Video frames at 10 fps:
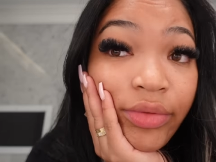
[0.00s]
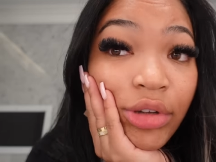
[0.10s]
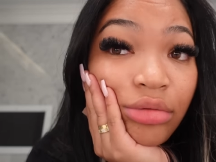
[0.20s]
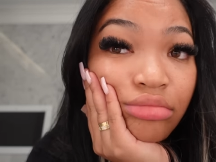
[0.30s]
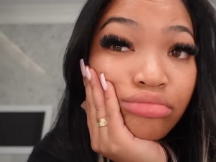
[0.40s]

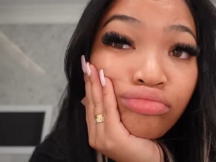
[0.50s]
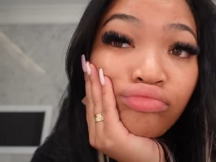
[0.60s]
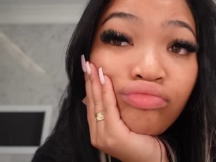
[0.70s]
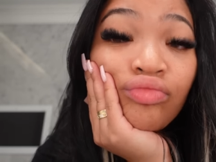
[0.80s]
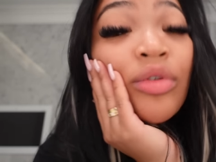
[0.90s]
Yeah.
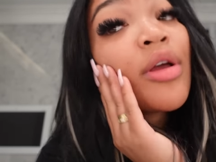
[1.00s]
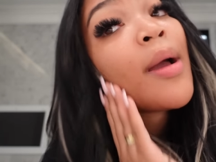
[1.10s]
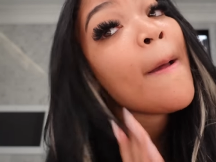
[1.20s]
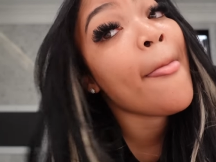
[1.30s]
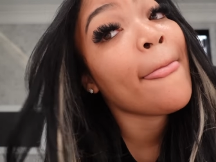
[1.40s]

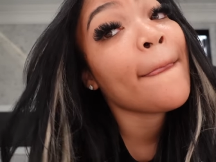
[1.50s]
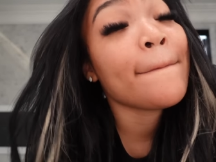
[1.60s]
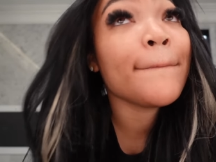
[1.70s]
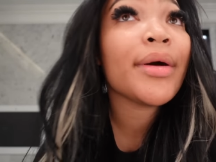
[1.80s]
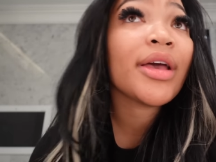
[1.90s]

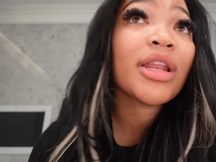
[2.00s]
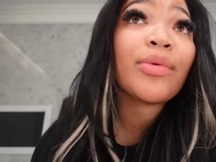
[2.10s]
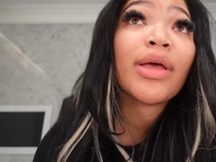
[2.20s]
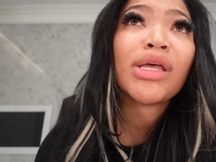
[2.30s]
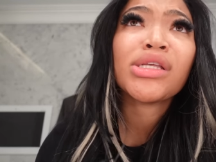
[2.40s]
But
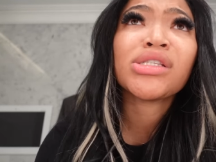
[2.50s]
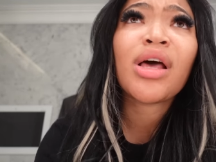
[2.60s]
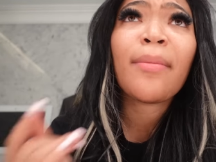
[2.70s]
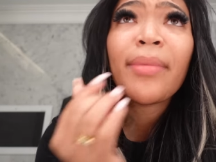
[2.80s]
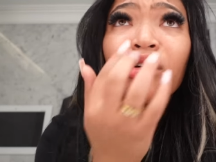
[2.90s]
anyways,
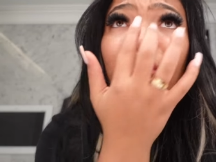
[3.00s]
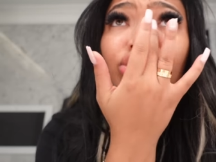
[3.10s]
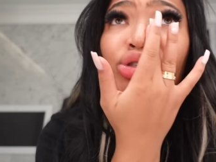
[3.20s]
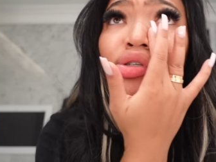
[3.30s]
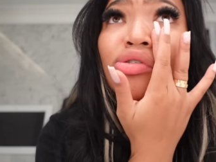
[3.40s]
I'm about
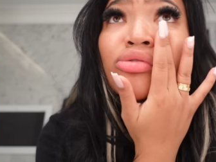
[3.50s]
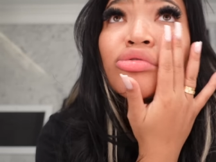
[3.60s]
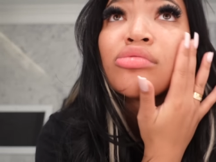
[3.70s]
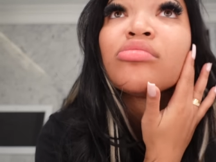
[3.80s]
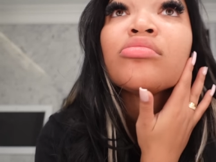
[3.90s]

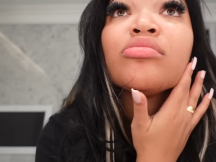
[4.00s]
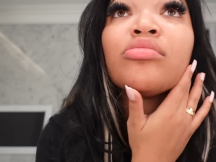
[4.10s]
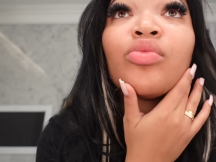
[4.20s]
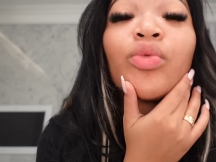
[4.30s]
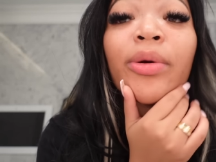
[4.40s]
to,
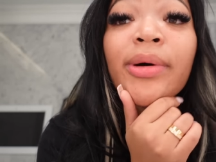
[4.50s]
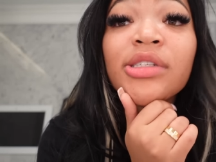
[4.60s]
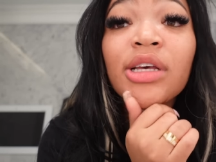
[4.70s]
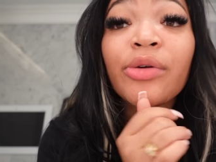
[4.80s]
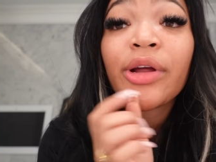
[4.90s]
we're
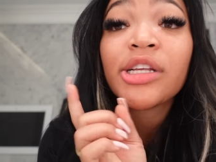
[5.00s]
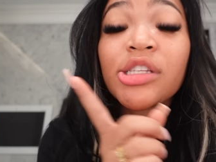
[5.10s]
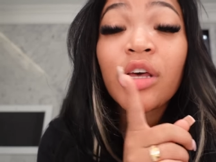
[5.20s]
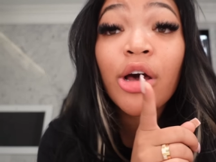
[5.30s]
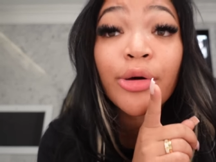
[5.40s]
about to get ready
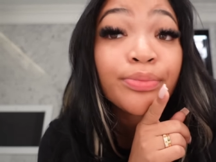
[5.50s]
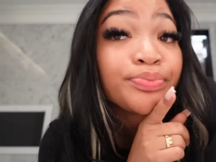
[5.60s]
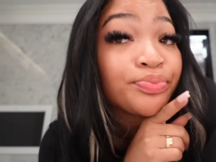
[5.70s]
to go.